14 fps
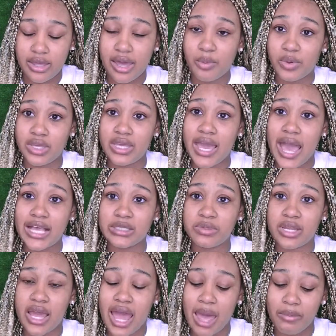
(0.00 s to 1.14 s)
when he asked me
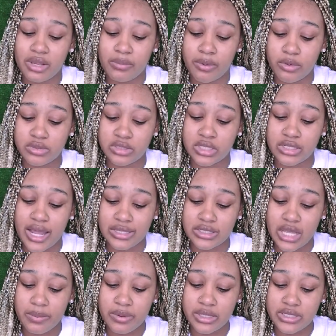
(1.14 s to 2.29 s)
that, I made a post the next
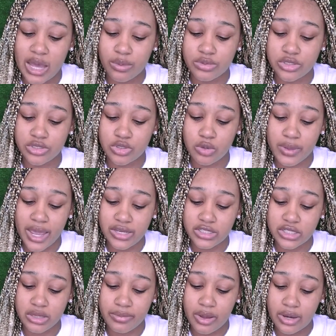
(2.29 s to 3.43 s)
day because I was just so
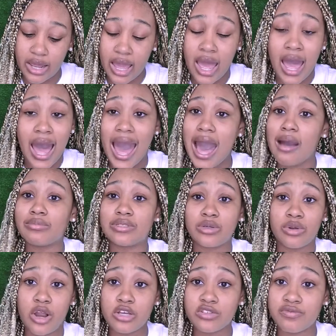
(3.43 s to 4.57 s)
passionate about it. I'm sitting
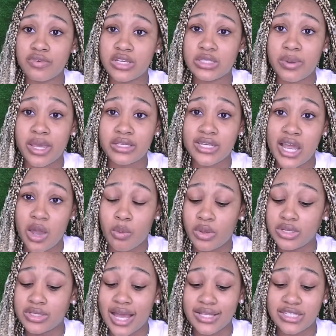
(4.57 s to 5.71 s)
on the Girls from Venus page now, and we
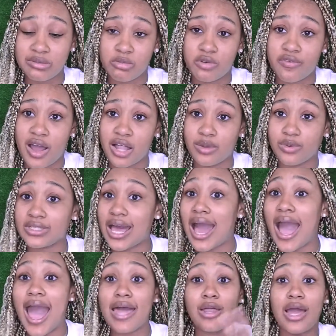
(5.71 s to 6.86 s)
just got 10 more followers.
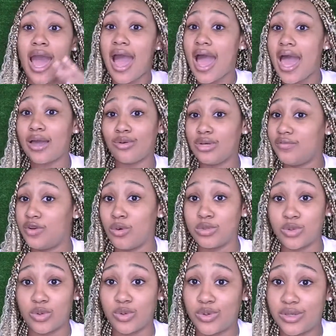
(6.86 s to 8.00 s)
I don't even know what's
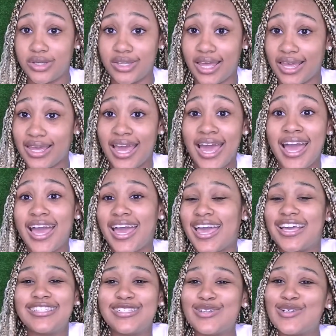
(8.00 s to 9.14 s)
going on. Like,
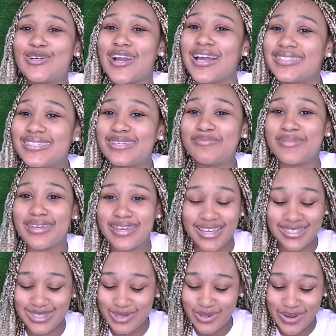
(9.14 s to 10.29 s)
it's still crazy to me.
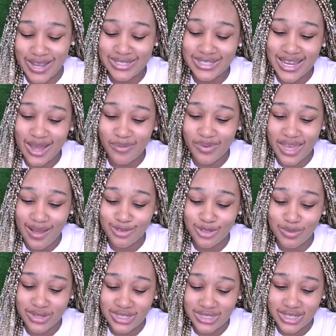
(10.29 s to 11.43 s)
It's so crazy that we have so
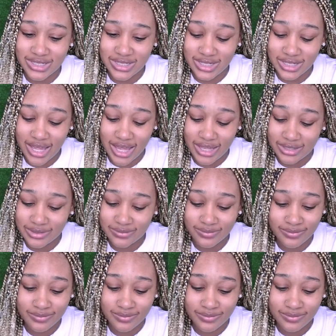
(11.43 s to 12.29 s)
much attention, like,